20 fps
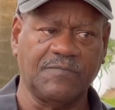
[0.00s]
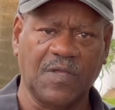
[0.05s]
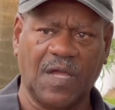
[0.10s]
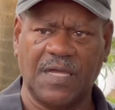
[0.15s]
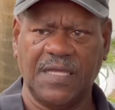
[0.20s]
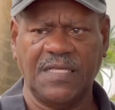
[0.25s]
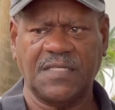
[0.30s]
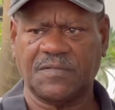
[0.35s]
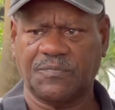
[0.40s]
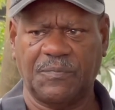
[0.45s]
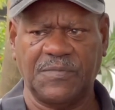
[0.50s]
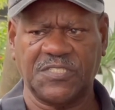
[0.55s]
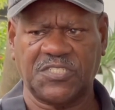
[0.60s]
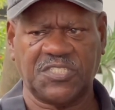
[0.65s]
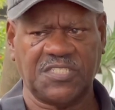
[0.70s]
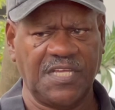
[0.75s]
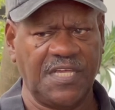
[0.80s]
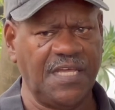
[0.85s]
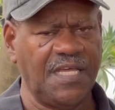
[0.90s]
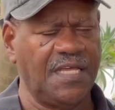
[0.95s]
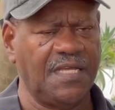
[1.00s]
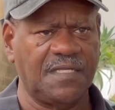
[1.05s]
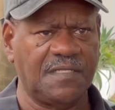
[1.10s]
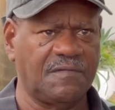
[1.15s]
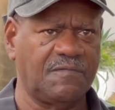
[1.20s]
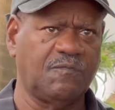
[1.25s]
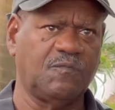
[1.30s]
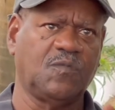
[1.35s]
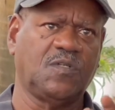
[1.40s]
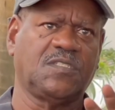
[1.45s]
his
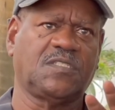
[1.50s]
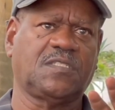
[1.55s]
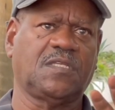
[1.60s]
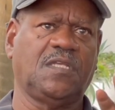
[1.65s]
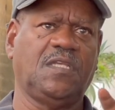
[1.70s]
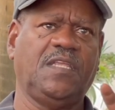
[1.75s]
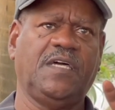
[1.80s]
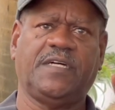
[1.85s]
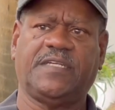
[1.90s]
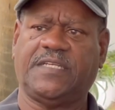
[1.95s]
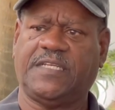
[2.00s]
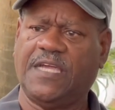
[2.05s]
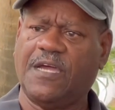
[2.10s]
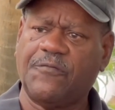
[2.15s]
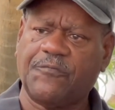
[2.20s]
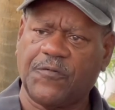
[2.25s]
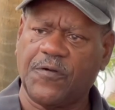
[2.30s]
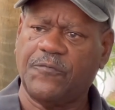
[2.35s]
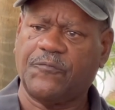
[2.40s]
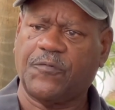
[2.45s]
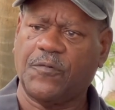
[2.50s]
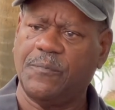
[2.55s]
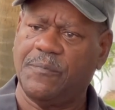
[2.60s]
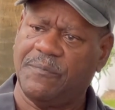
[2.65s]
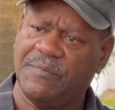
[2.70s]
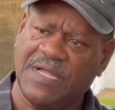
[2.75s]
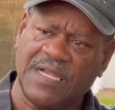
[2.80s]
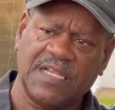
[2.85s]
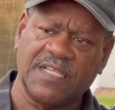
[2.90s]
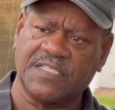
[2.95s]
machine was a little different from
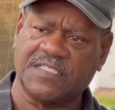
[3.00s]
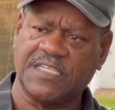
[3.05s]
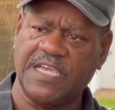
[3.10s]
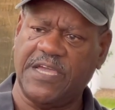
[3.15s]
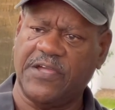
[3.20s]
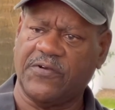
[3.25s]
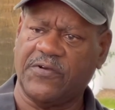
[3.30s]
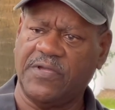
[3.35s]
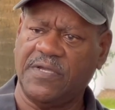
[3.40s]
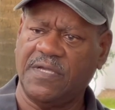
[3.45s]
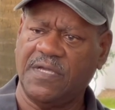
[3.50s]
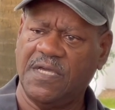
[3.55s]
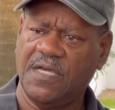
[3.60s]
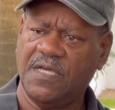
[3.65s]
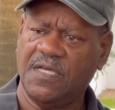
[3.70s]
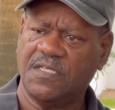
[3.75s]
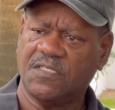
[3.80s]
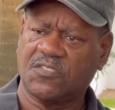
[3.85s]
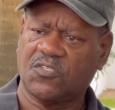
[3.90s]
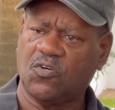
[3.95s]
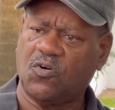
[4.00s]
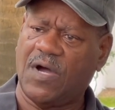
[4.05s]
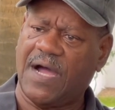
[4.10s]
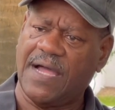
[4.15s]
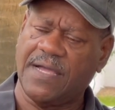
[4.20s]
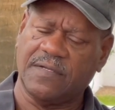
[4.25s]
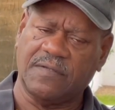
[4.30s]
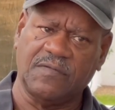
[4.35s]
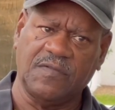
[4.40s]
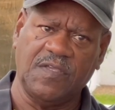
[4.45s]
military. So
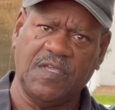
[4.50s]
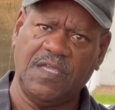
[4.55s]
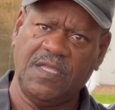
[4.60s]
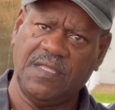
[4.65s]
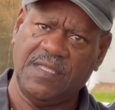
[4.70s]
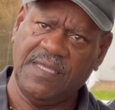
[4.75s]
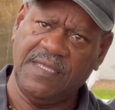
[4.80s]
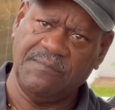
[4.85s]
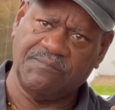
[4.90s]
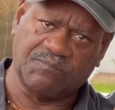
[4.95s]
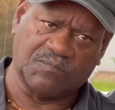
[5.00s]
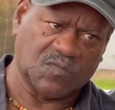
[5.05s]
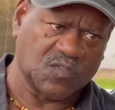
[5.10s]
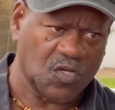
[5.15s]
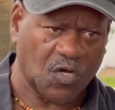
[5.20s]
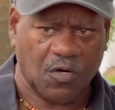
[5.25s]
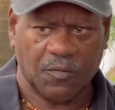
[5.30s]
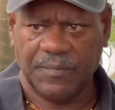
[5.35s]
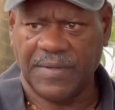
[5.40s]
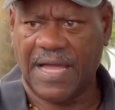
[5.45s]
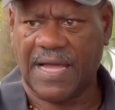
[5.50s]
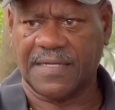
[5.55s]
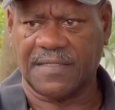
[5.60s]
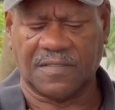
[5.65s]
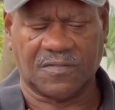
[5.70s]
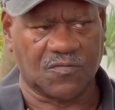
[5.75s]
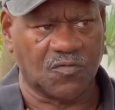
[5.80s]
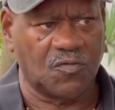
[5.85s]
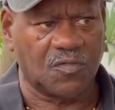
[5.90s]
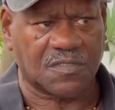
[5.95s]
he told me I'd
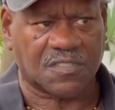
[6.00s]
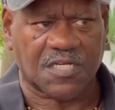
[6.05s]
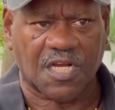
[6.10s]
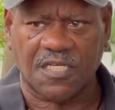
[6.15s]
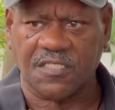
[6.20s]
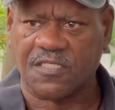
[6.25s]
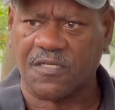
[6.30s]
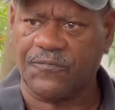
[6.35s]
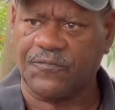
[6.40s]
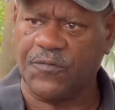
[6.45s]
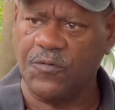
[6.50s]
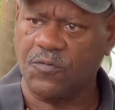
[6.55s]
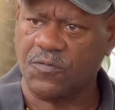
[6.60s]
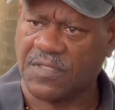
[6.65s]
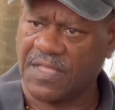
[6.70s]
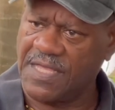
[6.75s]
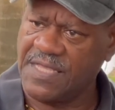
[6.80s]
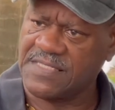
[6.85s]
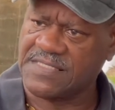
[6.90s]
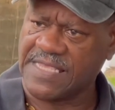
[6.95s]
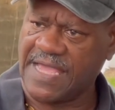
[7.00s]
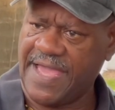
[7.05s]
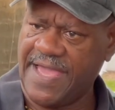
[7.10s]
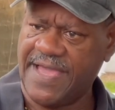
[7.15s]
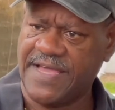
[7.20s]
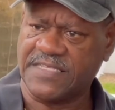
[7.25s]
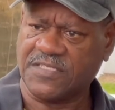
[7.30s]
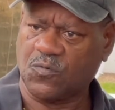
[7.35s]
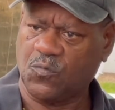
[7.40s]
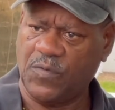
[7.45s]
do touch a few things. I
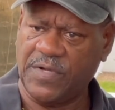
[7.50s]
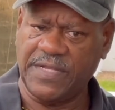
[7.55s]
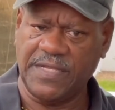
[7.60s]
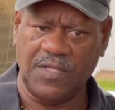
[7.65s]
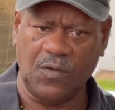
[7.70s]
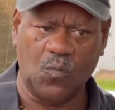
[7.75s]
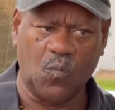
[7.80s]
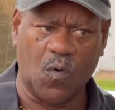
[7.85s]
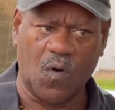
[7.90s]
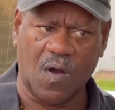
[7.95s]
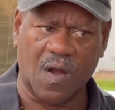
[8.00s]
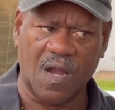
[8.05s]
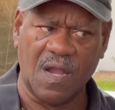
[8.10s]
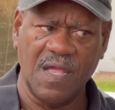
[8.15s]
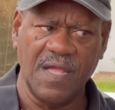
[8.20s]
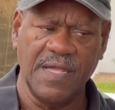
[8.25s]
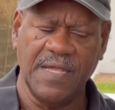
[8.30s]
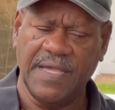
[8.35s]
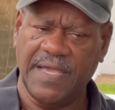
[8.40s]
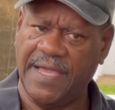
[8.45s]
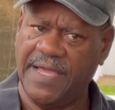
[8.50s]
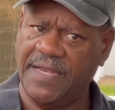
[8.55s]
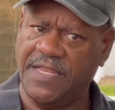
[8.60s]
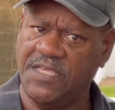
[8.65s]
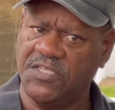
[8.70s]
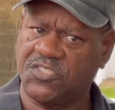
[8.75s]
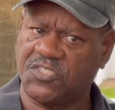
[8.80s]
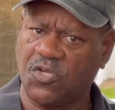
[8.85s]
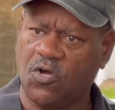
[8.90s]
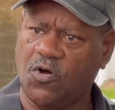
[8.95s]
asked where they were, and
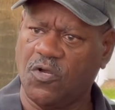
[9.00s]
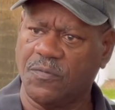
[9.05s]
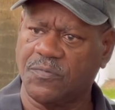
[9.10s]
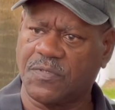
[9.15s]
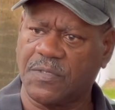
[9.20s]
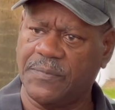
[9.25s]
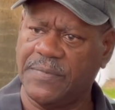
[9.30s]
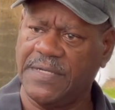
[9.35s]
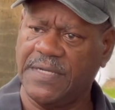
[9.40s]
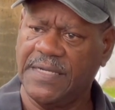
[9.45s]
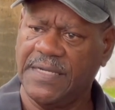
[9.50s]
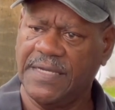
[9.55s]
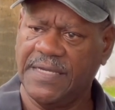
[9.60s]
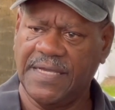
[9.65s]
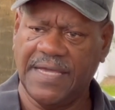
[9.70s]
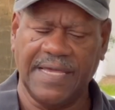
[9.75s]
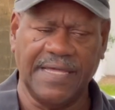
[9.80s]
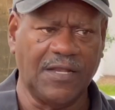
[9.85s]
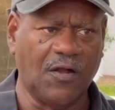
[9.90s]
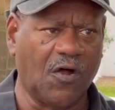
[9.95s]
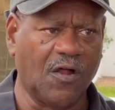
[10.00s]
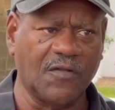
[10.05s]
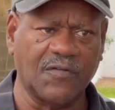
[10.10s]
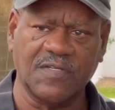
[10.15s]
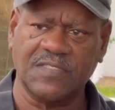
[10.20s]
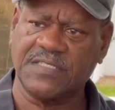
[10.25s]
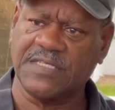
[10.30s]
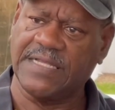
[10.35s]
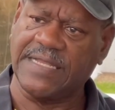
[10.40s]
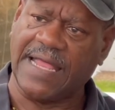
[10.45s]
he showed them to me. And all of
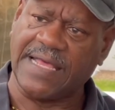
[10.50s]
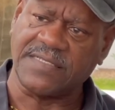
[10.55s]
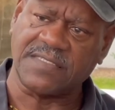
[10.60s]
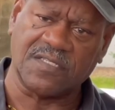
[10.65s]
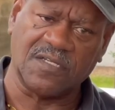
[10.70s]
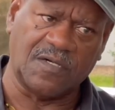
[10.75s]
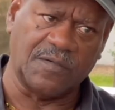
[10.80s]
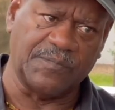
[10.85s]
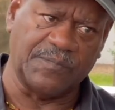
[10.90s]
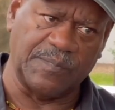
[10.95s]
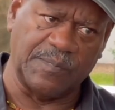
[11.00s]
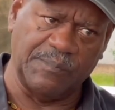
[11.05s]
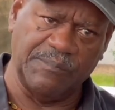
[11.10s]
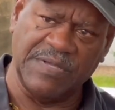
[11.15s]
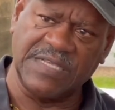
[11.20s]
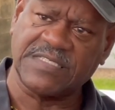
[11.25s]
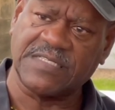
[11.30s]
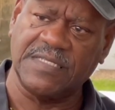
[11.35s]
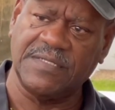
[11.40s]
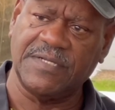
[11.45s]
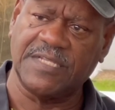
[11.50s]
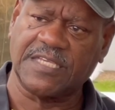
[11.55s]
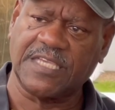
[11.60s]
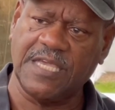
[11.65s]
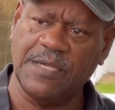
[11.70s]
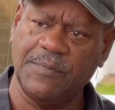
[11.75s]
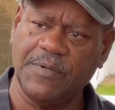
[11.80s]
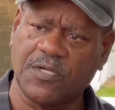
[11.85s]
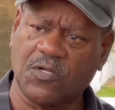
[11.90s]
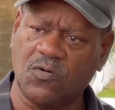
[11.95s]
a sudden, I started mixing the
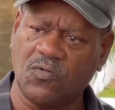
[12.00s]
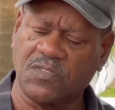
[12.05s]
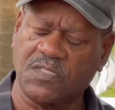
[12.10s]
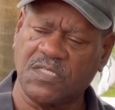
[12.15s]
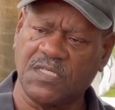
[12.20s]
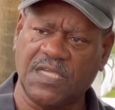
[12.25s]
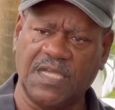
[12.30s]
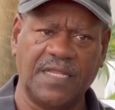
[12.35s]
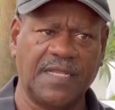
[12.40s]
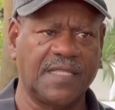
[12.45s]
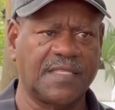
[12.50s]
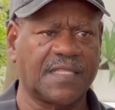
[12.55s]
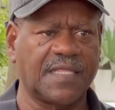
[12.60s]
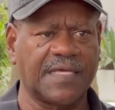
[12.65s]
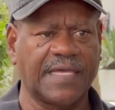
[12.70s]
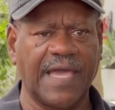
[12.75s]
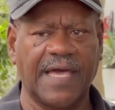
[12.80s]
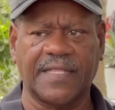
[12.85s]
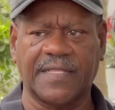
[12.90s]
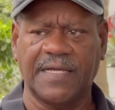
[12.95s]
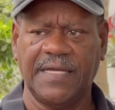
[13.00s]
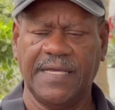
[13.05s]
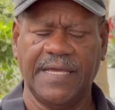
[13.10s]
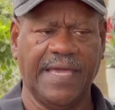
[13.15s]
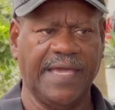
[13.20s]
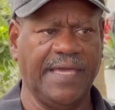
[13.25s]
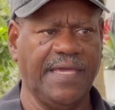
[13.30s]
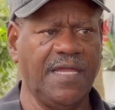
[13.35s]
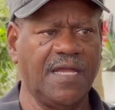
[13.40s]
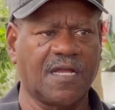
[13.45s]
chemicals and getting it together.
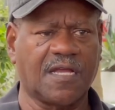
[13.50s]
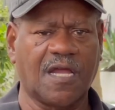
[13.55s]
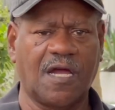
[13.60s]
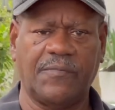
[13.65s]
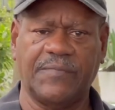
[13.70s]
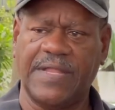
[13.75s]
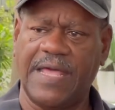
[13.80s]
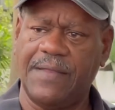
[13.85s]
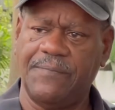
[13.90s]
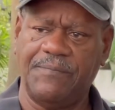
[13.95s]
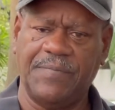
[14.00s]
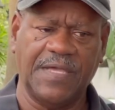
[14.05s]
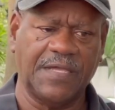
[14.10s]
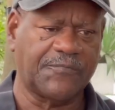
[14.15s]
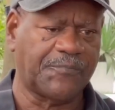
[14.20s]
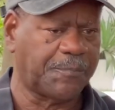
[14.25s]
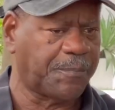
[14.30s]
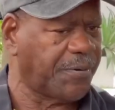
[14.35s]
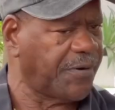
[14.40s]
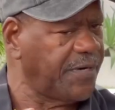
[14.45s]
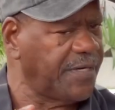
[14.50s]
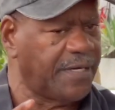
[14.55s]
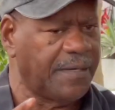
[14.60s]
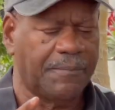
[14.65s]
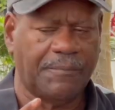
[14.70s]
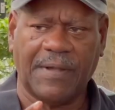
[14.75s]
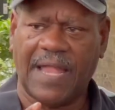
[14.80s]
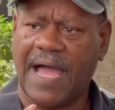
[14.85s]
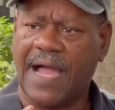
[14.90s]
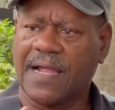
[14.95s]
And here come that big, pretty
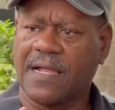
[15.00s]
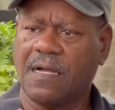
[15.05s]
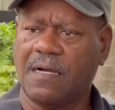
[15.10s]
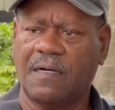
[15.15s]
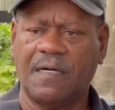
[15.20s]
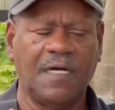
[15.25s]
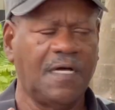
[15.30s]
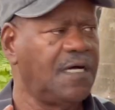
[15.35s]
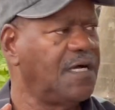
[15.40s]
block of